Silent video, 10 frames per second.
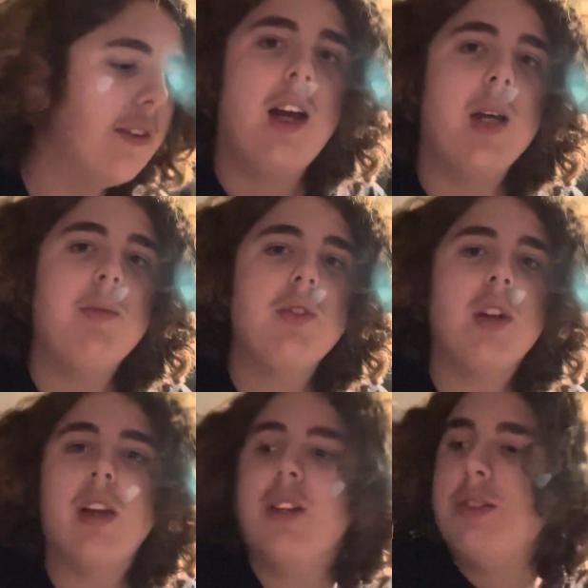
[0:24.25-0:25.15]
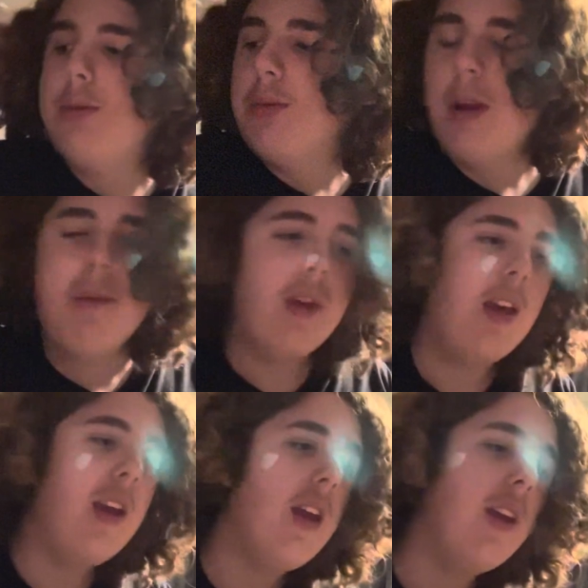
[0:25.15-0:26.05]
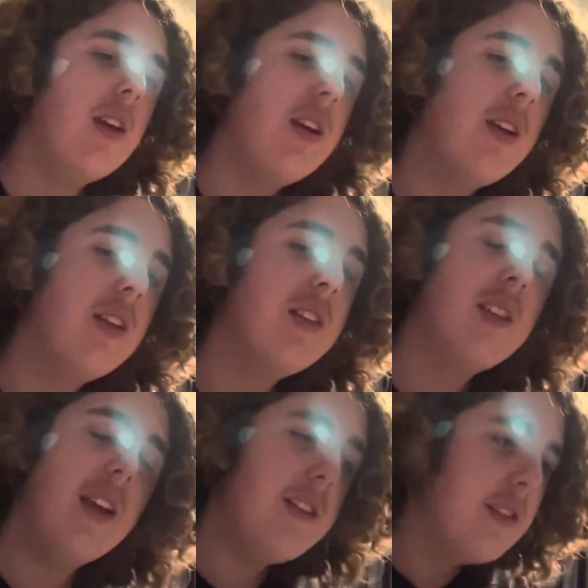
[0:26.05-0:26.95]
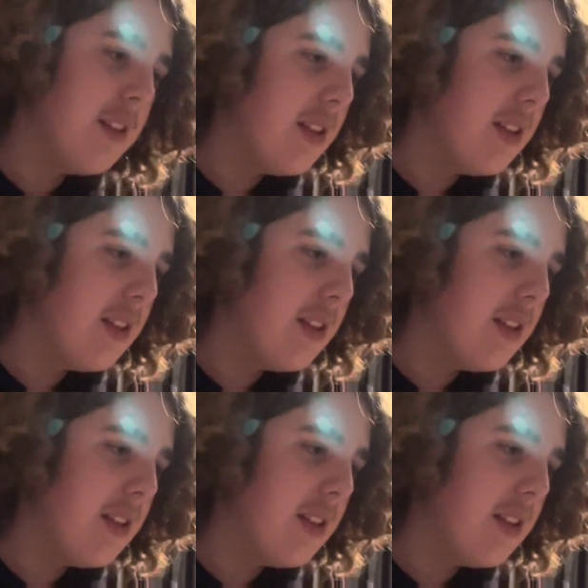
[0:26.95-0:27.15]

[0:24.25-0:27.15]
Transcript: I'm trying to rip a cassette